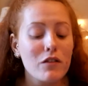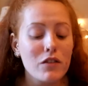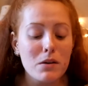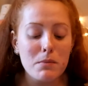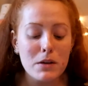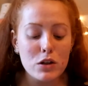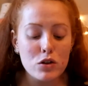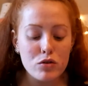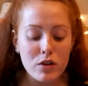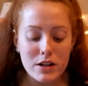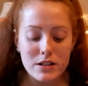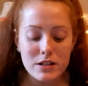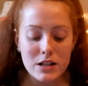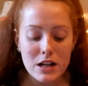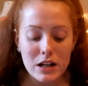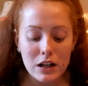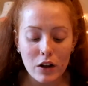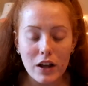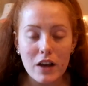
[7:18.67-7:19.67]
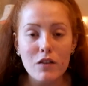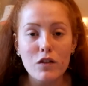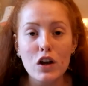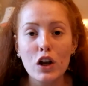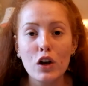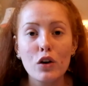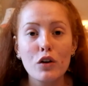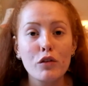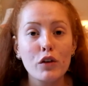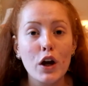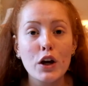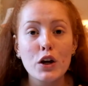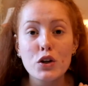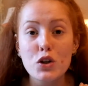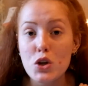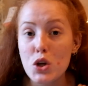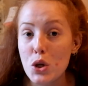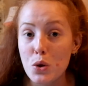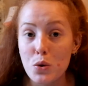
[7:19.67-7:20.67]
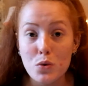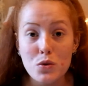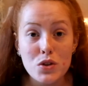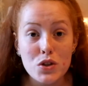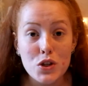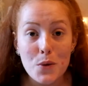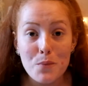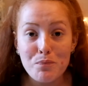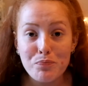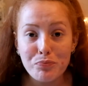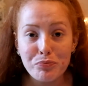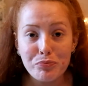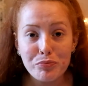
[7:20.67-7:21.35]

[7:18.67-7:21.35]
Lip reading: If you're interested, like if you love like nudes,